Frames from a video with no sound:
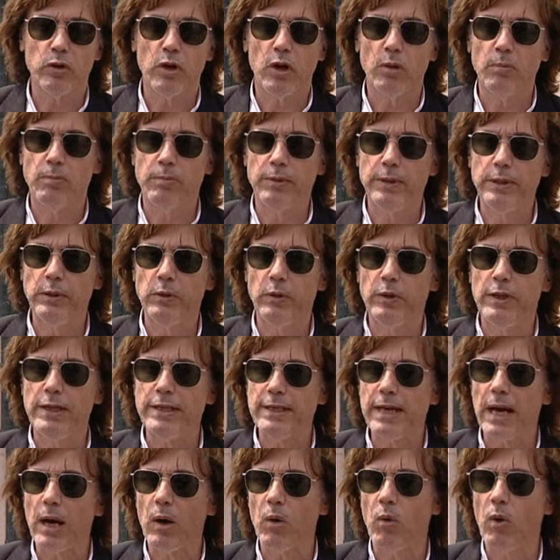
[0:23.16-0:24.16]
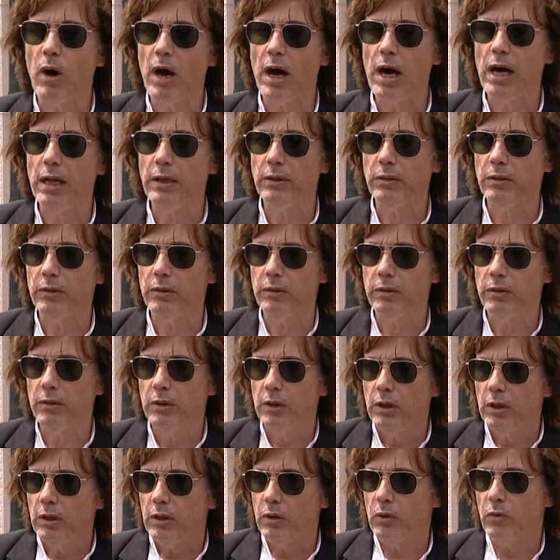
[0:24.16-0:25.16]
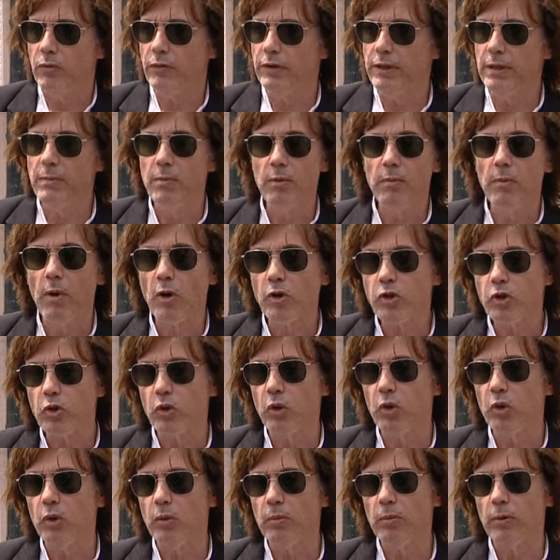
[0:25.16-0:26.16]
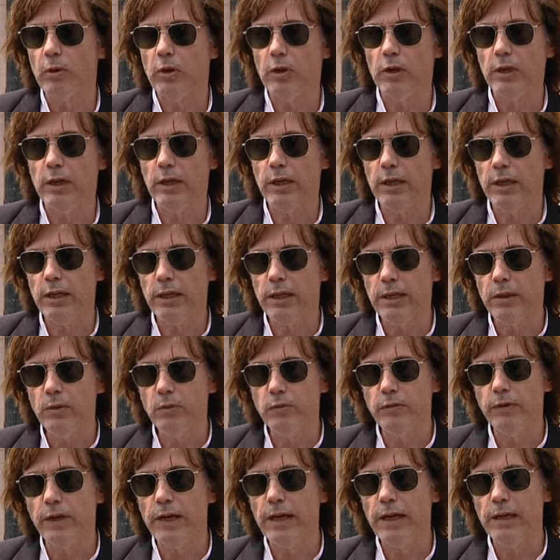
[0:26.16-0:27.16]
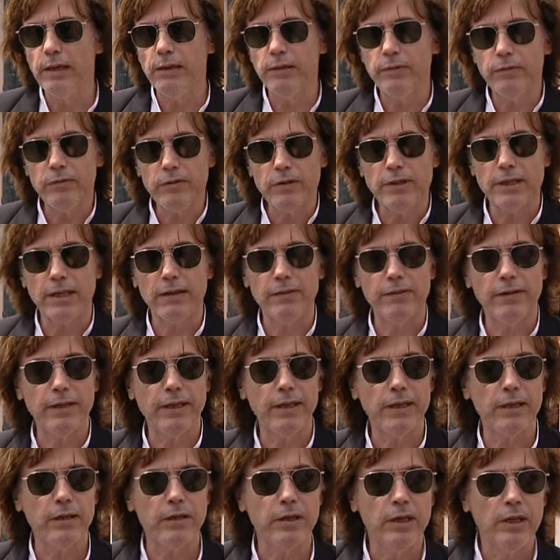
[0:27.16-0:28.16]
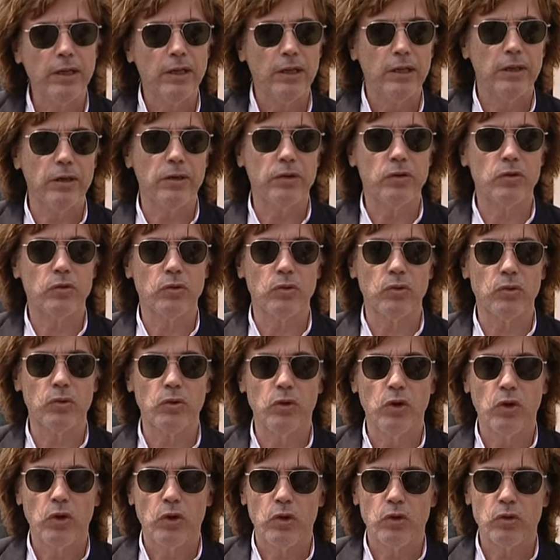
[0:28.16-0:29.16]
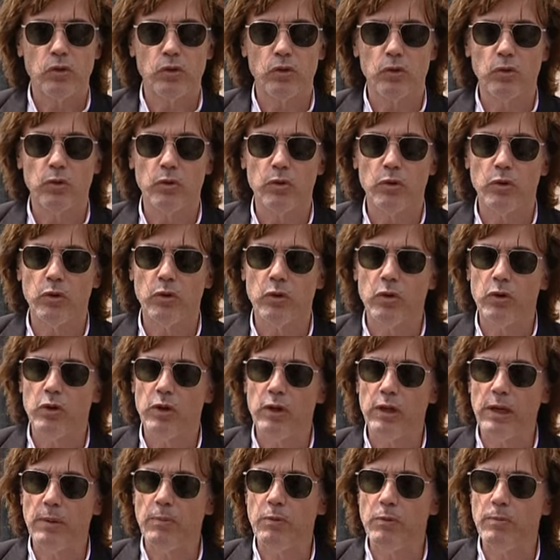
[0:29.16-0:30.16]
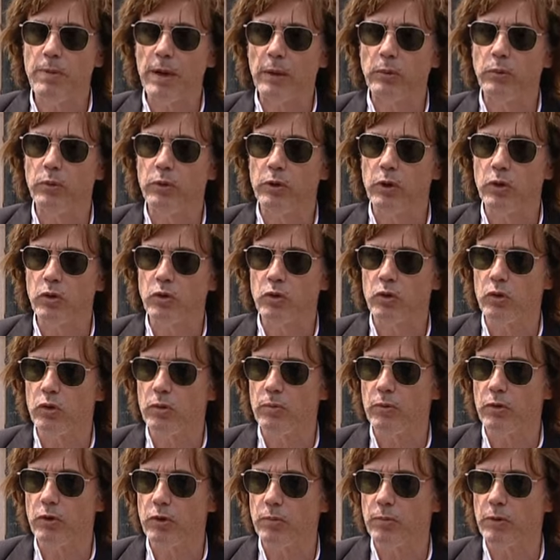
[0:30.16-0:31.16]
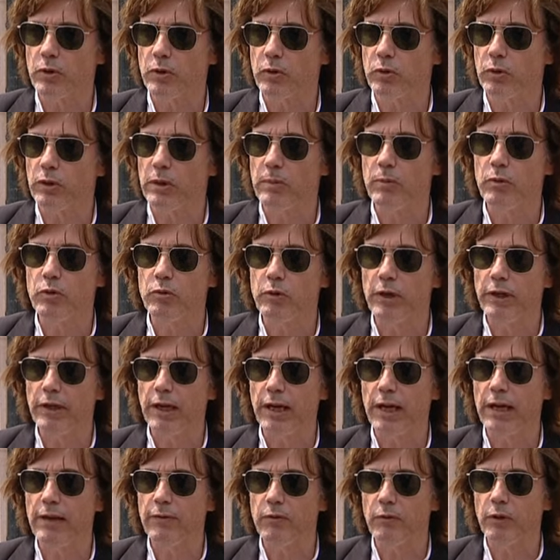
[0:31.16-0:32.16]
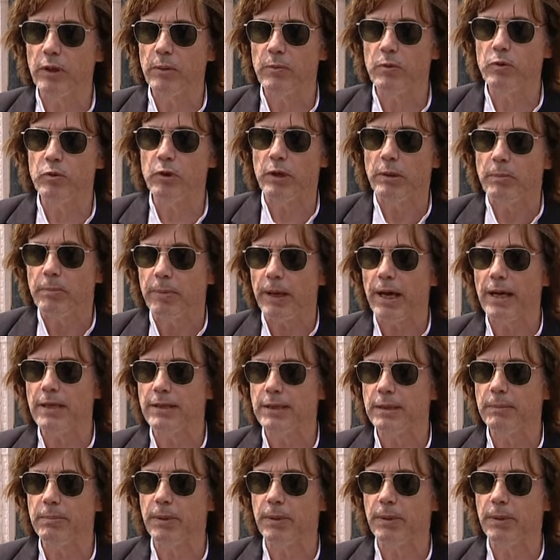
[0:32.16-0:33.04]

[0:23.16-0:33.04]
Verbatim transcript: At a time when people are filled with dismay and news is often bad, I think we need to dream. We need princes and princesses.